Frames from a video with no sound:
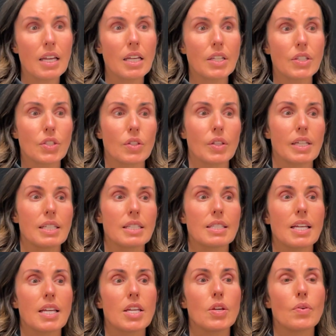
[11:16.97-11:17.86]
so let's
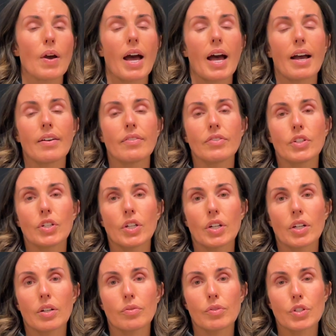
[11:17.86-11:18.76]
say you have
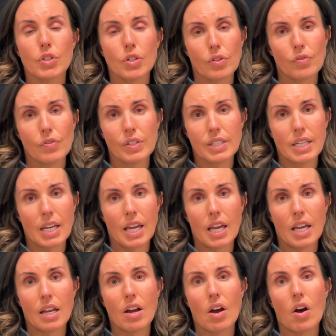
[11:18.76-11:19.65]
your
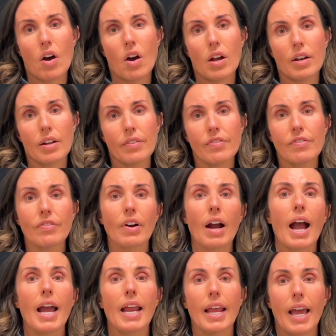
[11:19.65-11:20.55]
resurfacing on a
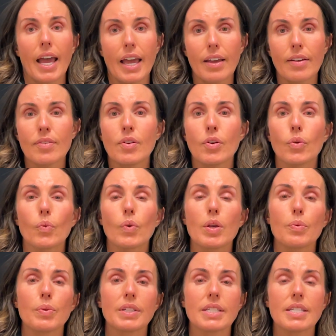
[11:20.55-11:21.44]
Friday, we
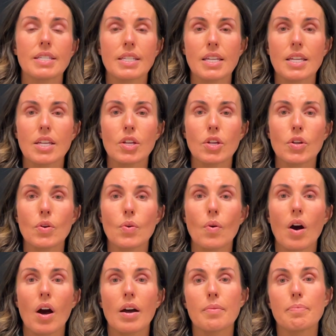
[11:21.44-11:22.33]
would see
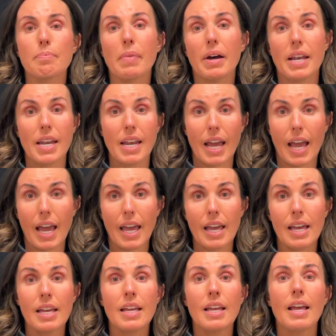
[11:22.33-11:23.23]
you on
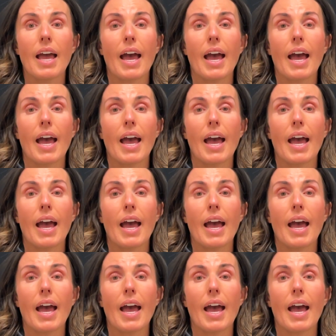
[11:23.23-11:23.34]
Monday.